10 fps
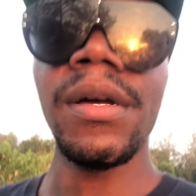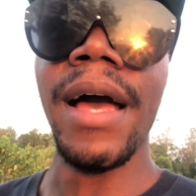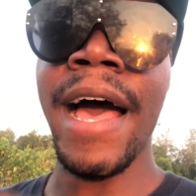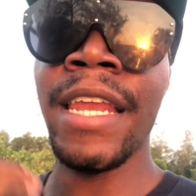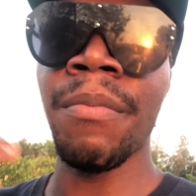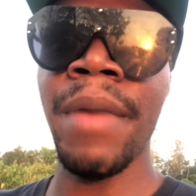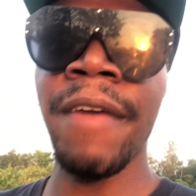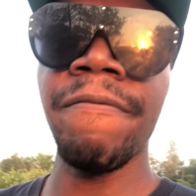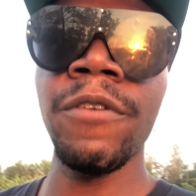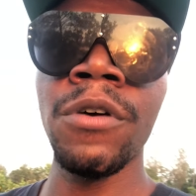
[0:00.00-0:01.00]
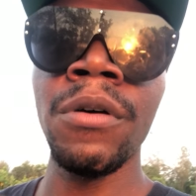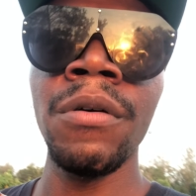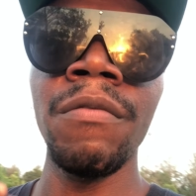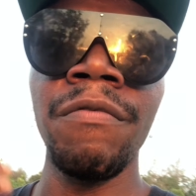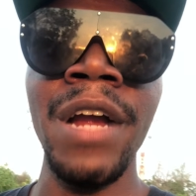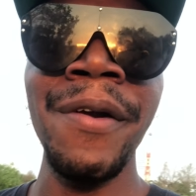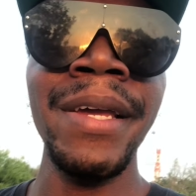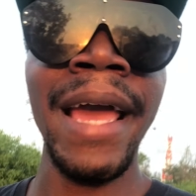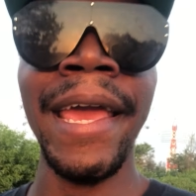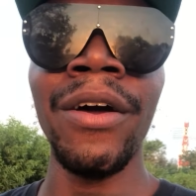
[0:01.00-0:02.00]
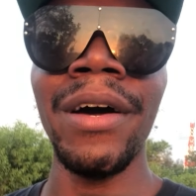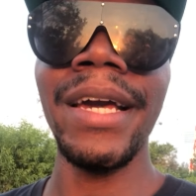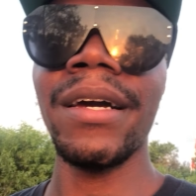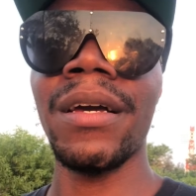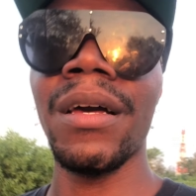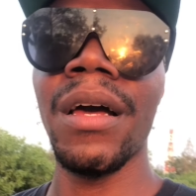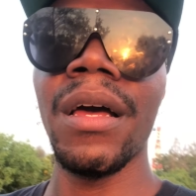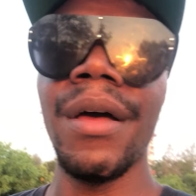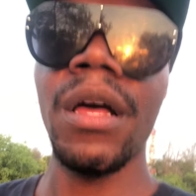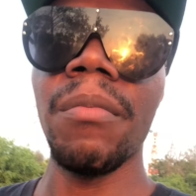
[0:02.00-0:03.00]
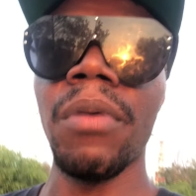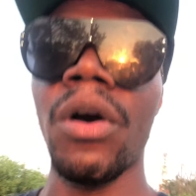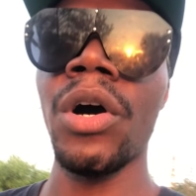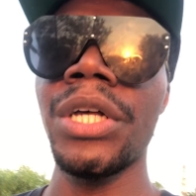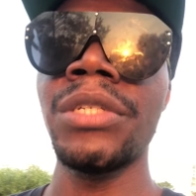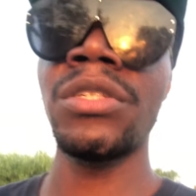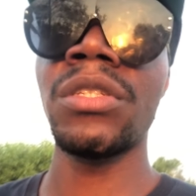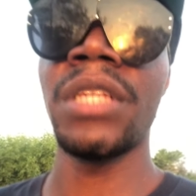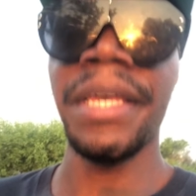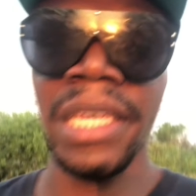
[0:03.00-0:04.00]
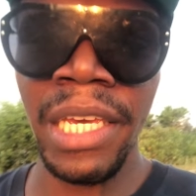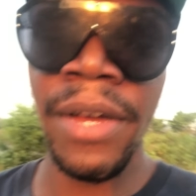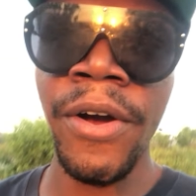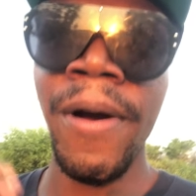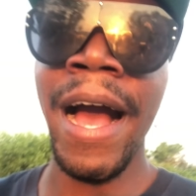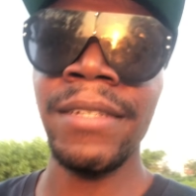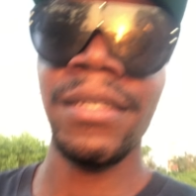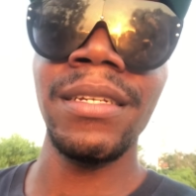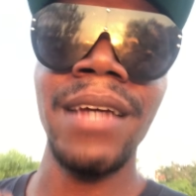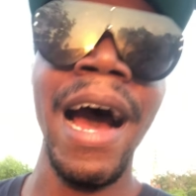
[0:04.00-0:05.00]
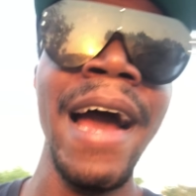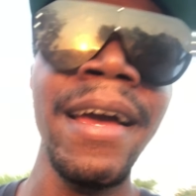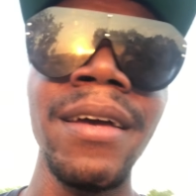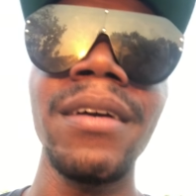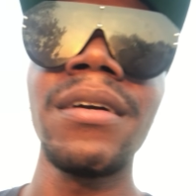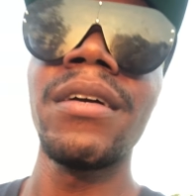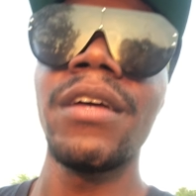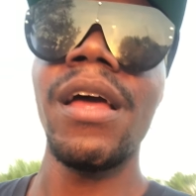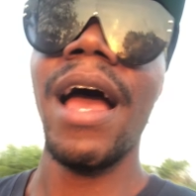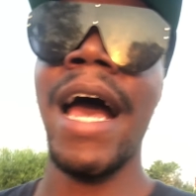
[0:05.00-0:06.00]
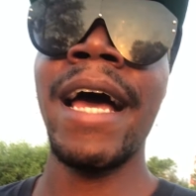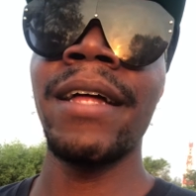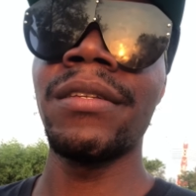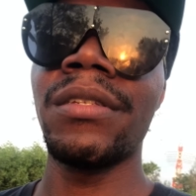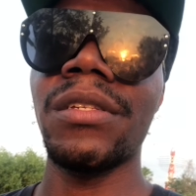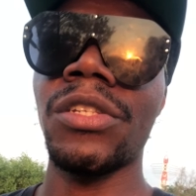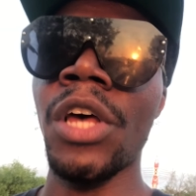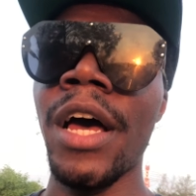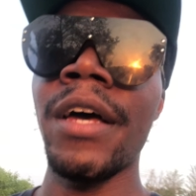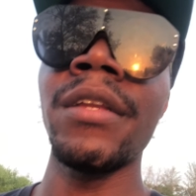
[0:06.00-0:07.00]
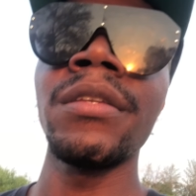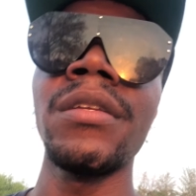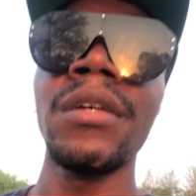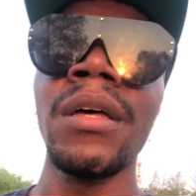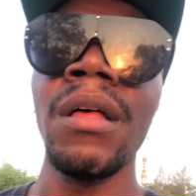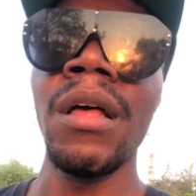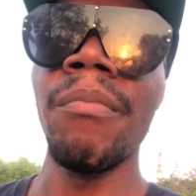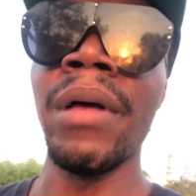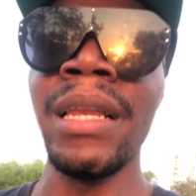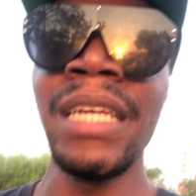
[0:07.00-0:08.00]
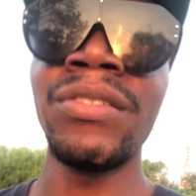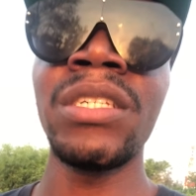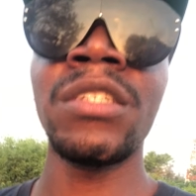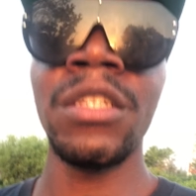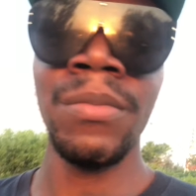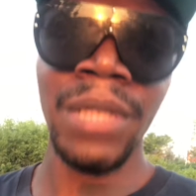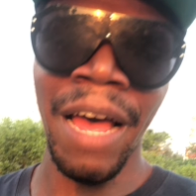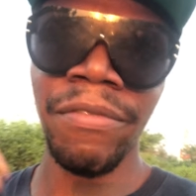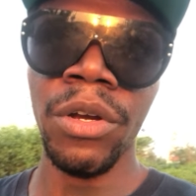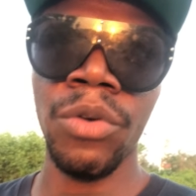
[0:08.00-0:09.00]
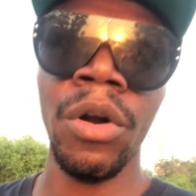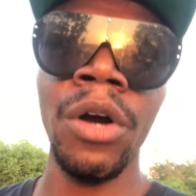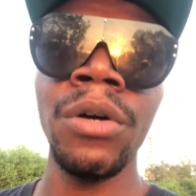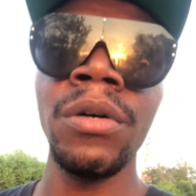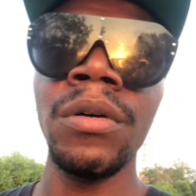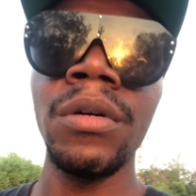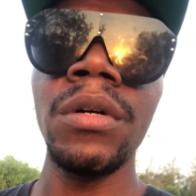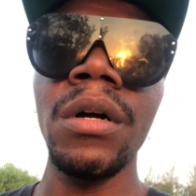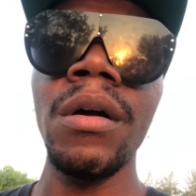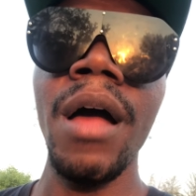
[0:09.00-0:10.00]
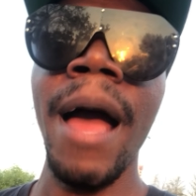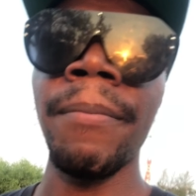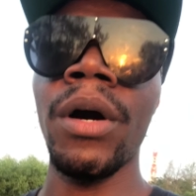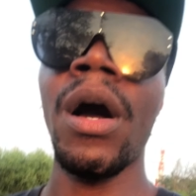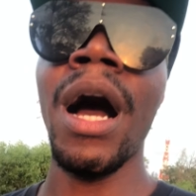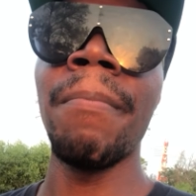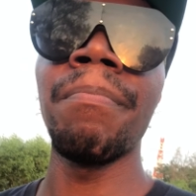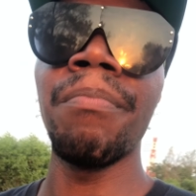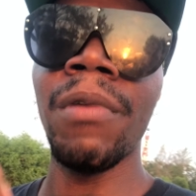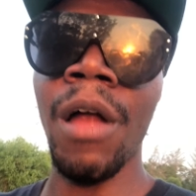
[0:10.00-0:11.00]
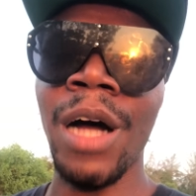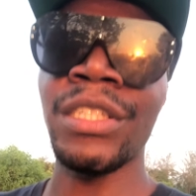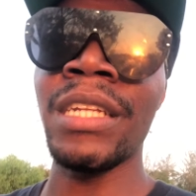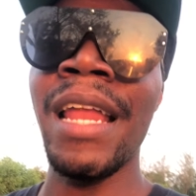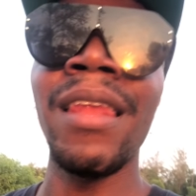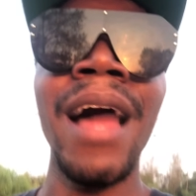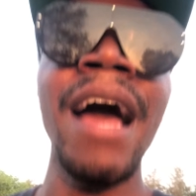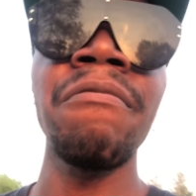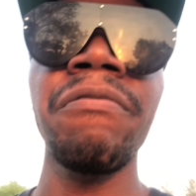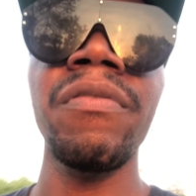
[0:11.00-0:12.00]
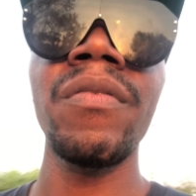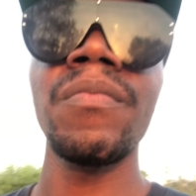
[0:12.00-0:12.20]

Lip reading: and it may feel very chaotic because the ego has to die and certain belief systems have to grow and become larger than life.